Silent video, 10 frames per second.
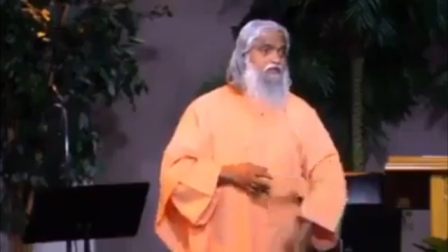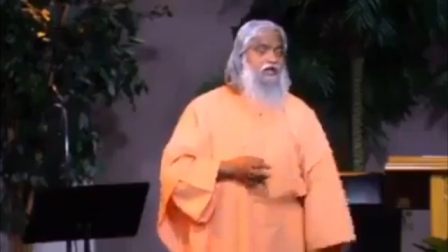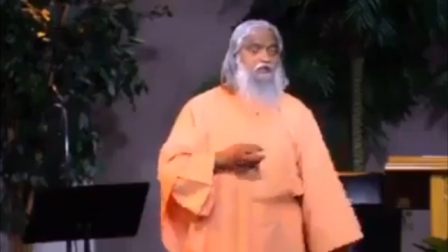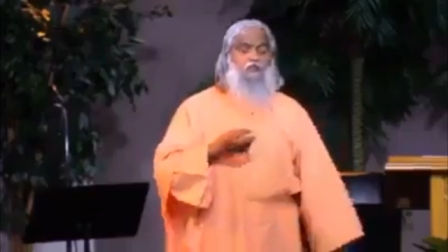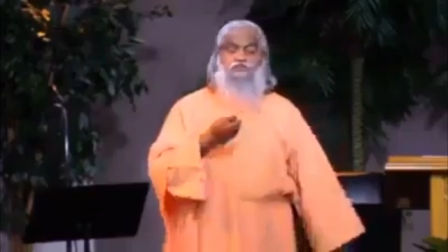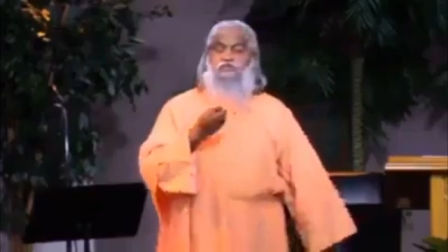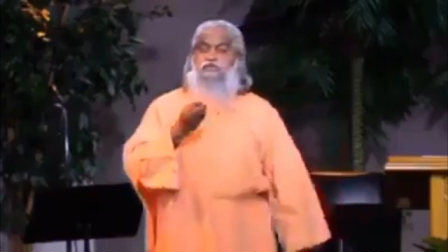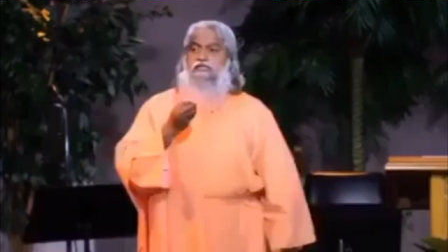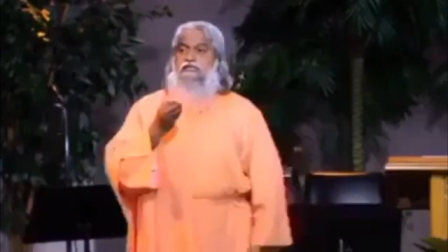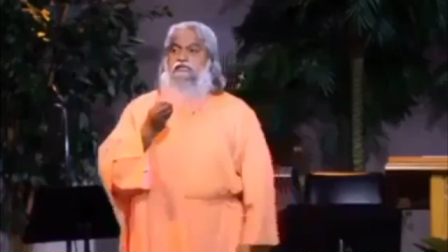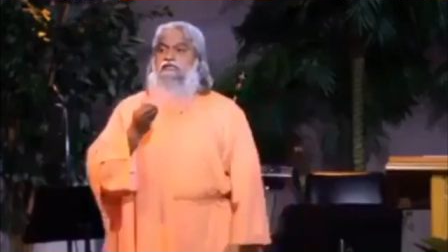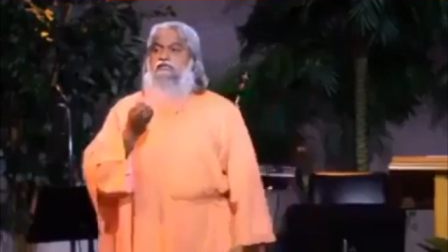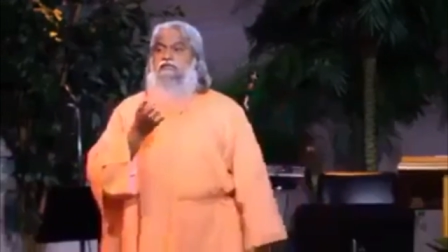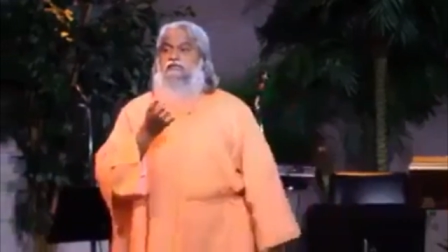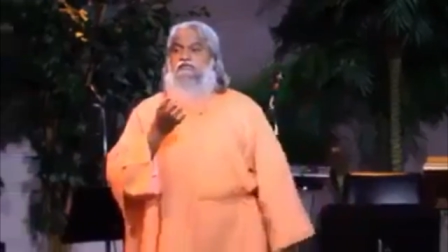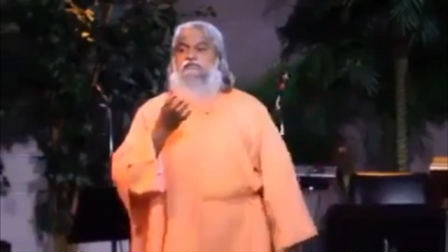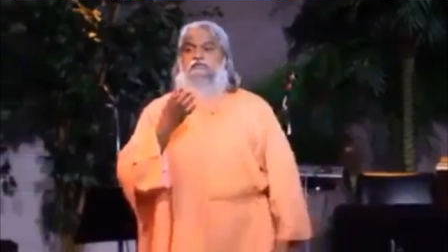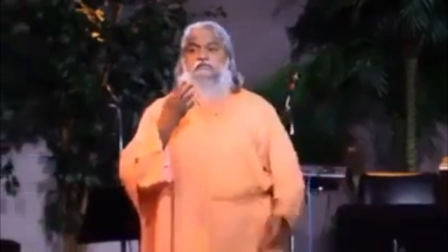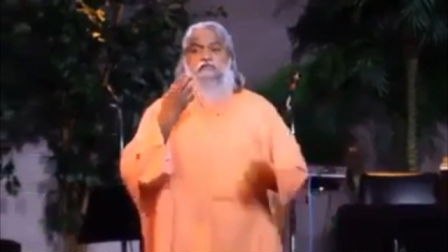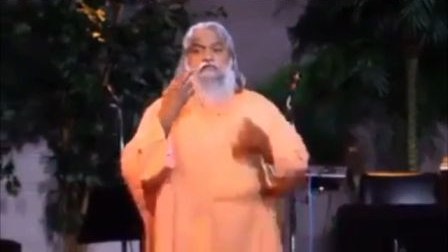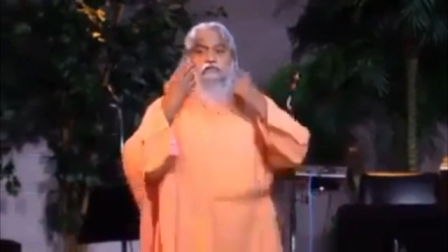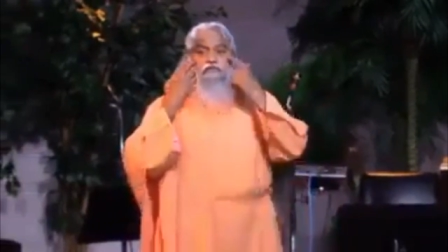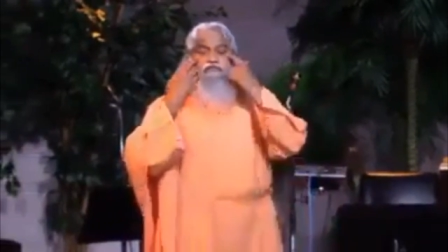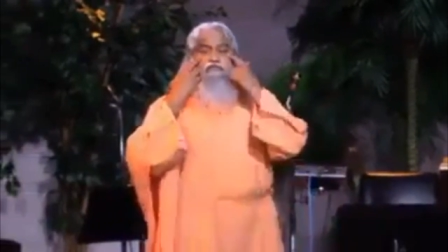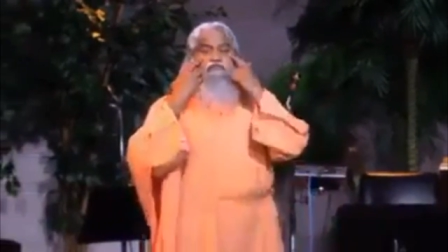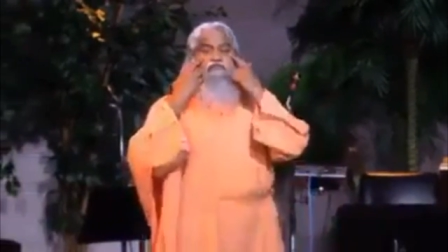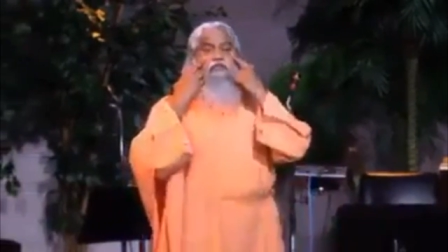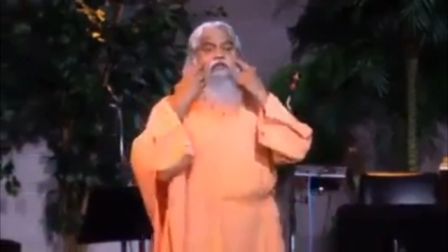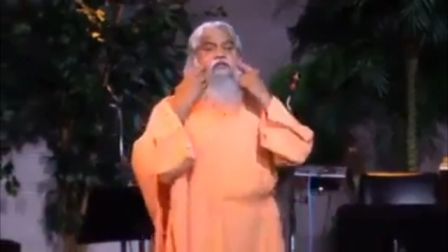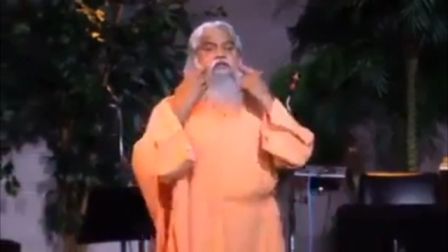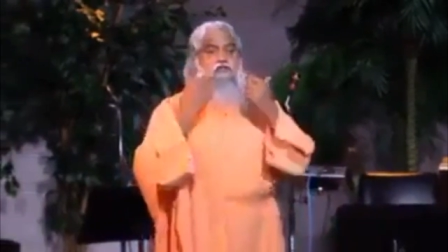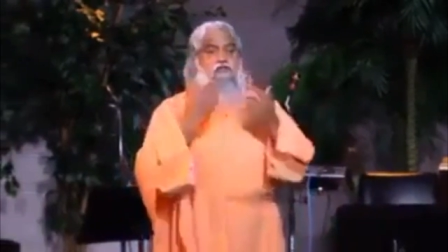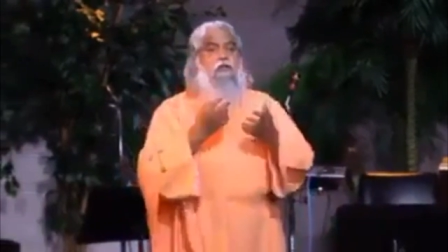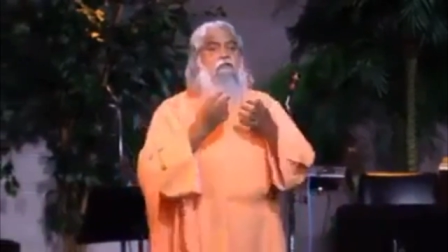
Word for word: That was the earnest, tear-filled